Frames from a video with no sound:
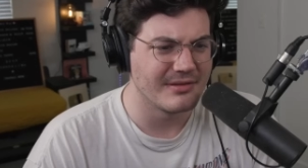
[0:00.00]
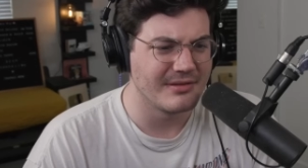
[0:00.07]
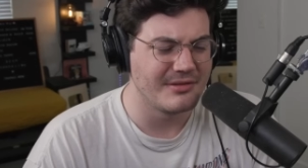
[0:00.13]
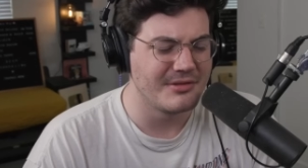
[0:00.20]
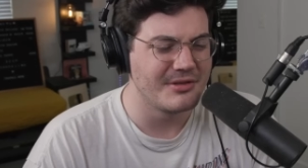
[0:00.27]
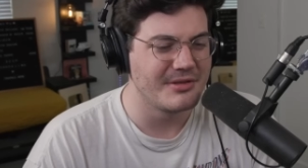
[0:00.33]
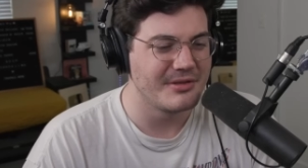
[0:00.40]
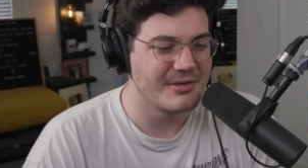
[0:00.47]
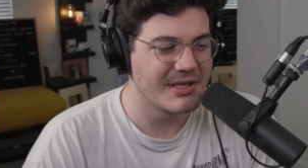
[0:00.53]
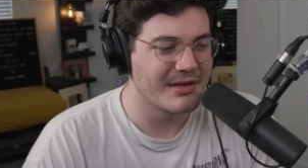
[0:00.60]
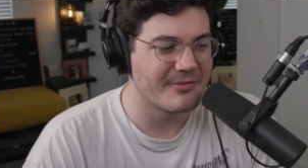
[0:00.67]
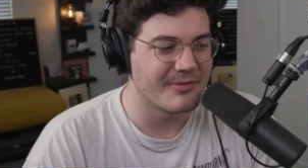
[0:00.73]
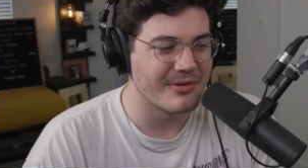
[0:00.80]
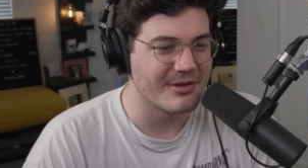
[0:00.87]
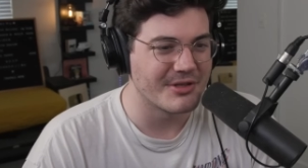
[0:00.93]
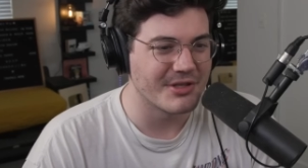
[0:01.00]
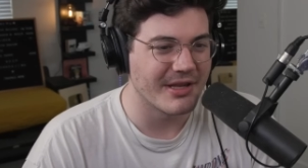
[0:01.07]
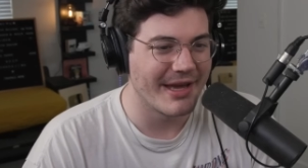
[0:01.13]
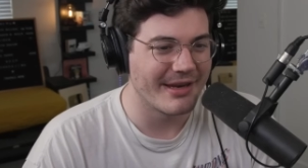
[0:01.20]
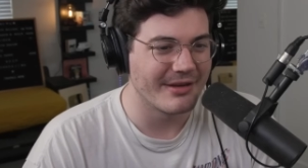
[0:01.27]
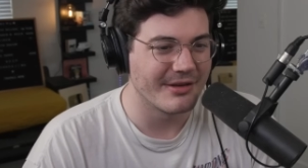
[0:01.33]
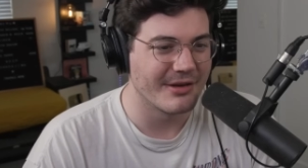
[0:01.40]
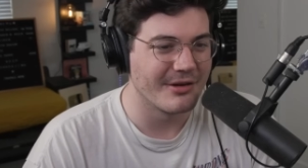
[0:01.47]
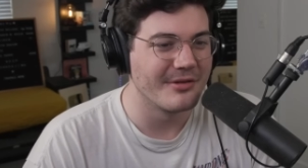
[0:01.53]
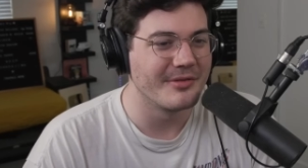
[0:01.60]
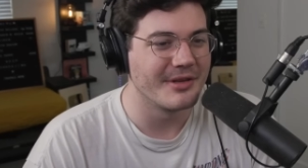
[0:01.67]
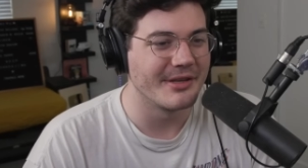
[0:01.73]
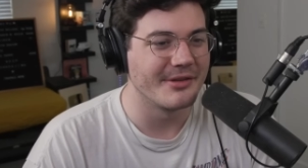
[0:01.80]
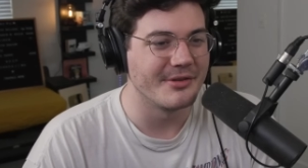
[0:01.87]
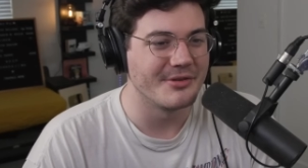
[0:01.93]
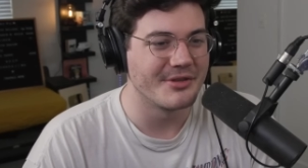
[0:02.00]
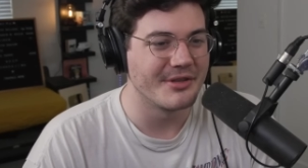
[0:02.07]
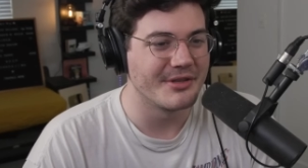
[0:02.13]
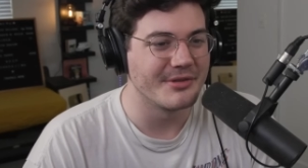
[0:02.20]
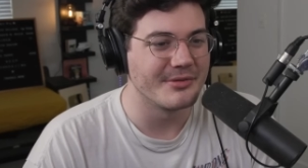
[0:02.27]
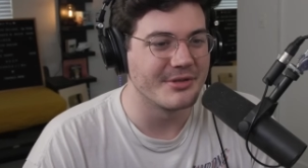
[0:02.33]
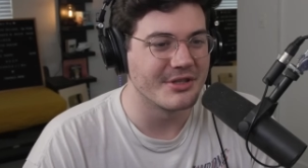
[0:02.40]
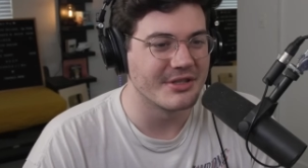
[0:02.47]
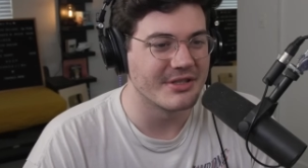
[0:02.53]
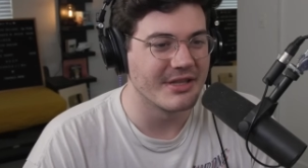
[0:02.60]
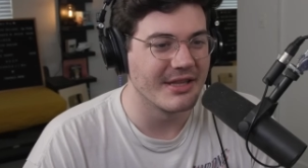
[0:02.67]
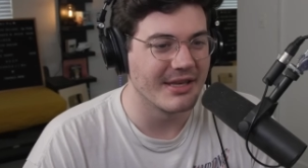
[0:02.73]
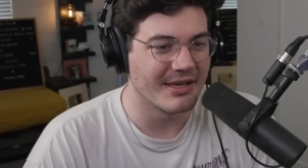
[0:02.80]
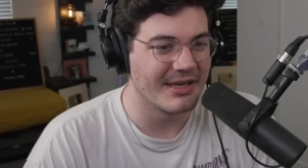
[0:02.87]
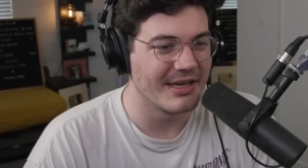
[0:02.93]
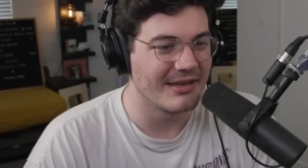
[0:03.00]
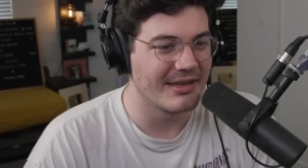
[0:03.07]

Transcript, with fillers: You should do that for a Schlatt and Co video. You should do just the Kit